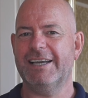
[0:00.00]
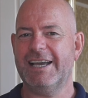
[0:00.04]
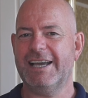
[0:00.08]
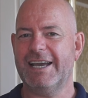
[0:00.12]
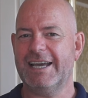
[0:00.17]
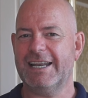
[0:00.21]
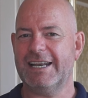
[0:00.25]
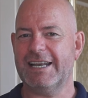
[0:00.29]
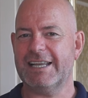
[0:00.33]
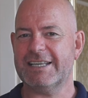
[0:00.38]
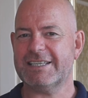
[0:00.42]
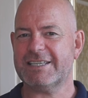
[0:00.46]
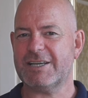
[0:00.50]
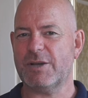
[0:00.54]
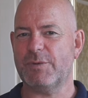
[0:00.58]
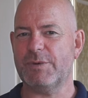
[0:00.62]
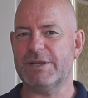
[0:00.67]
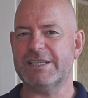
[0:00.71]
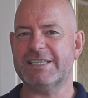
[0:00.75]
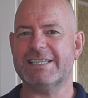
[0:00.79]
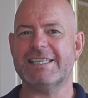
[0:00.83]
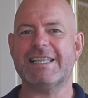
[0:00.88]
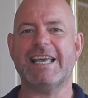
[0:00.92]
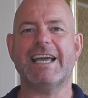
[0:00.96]
and let's go
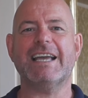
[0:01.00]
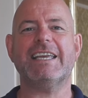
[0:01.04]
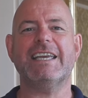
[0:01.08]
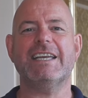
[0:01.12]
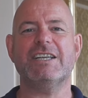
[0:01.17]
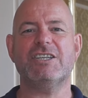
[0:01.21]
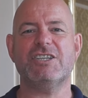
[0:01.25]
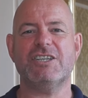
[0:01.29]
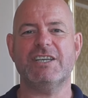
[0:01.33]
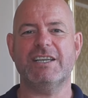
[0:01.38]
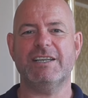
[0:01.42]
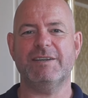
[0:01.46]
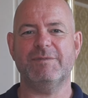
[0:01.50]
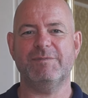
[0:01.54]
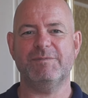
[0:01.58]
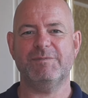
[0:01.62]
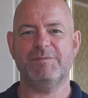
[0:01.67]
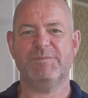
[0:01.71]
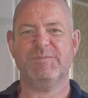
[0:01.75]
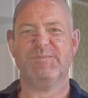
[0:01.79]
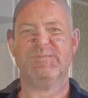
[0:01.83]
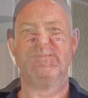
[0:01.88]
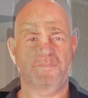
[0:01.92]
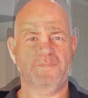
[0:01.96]
into that kitchen.
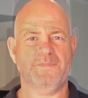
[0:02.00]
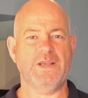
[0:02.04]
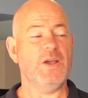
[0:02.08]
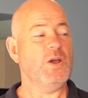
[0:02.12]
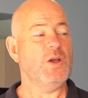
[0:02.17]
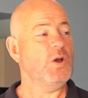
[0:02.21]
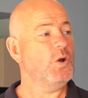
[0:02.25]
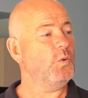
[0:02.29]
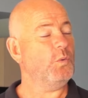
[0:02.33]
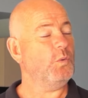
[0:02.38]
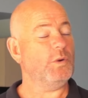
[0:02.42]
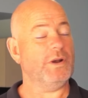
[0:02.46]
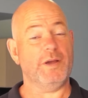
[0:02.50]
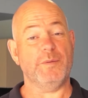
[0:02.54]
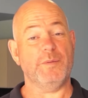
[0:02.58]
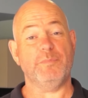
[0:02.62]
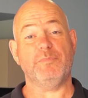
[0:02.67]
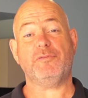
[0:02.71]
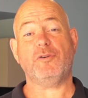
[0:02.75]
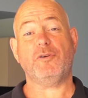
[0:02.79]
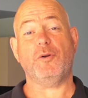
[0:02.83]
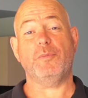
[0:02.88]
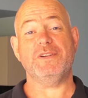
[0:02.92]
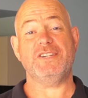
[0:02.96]
Well, I
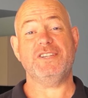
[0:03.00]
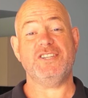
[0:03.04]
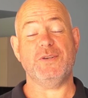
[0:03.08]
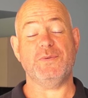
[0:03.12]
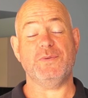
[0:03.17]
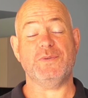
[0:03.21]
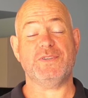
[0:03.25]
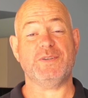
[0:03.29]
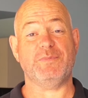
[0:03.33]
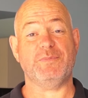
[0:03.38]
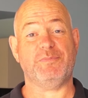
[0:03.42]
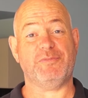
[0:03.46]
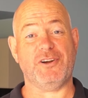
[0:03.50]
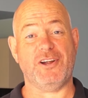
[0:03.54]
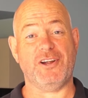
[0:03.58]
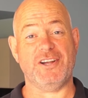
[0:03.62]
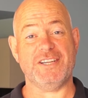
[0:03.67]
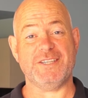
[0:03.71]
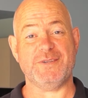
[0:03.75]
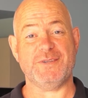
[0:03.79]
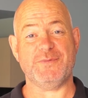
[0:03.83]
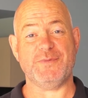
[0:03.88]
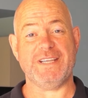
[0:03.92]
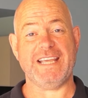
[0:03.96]
promised you a
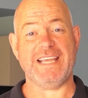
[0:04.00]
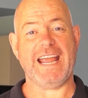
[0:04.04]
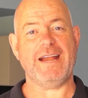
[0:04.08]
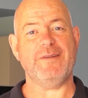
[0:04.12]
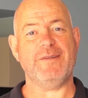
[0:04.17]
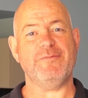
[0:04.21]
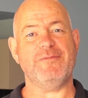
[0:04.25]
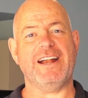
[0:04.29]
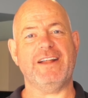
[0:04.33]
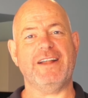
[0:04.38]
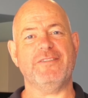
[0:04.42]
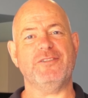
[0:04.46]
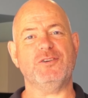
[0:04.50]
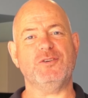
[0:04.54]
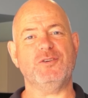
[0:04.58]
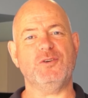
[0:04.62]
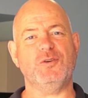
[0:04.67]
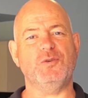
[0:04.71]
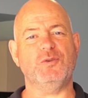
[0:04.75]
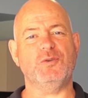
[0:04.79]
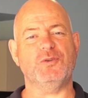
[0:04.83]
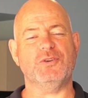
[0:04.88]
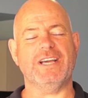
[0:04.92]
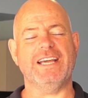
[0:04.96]
surprise as we came around the
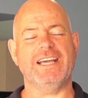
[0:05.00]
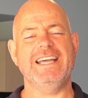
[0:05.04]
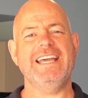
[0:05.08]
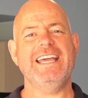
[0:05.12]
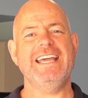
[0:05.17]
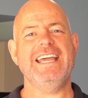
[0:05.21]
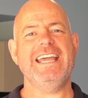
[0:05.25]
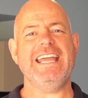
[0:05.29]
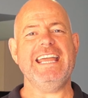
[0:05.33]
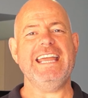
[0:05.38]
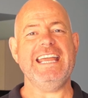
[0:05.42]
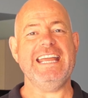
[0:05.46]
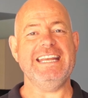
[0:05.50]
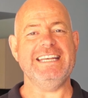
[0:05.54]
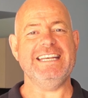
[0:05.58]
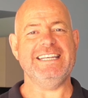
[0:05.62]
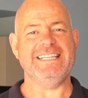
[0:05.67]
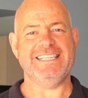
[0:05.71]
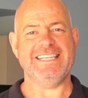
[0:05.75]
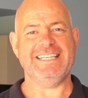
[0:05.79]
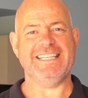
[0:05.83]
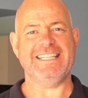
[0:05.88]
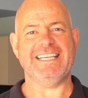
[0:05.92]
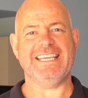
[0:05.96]
corner
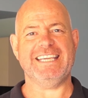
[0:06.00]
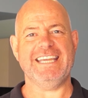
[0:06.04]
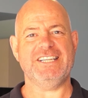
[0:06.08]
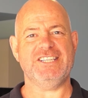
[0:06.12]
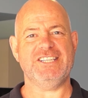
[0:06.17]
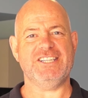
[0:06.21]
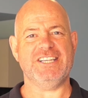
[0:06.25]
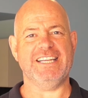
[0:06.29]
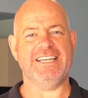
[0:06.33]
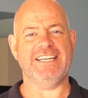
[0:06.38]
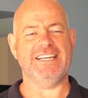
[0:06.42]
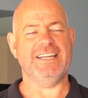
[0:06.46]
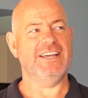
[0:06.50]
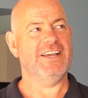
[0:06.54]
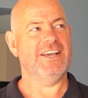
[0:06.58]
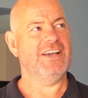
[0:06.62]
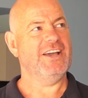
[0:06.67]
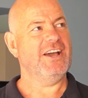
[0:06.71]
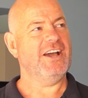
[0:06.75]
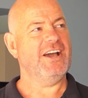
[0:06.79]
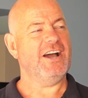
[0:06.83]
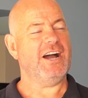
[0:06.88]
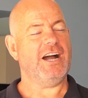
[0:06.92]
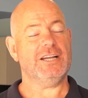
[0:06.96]
into the
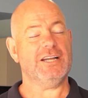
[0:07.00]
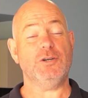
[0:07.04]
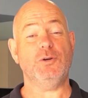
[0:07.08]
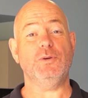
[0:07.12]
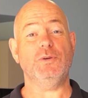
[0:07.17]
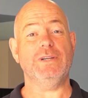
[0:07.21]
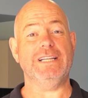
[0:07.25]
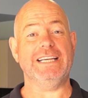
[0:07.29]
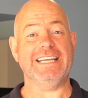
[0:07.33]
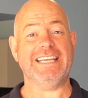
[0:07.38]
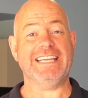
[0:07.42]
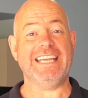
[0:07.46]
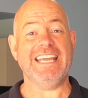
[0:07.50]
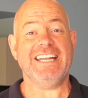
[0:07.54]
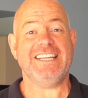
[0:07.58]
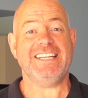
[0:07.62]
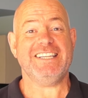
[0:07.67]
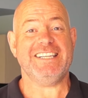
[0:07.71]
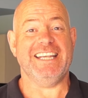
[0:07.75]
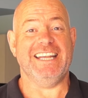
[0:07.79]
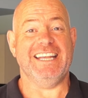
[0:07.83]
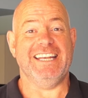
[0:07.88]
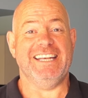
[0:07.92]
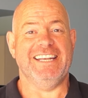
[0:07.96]
kitchen. I call it a
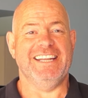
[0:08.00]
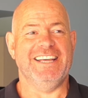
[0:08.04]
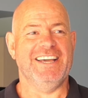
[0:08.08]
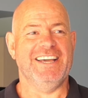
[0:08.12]
kitchen.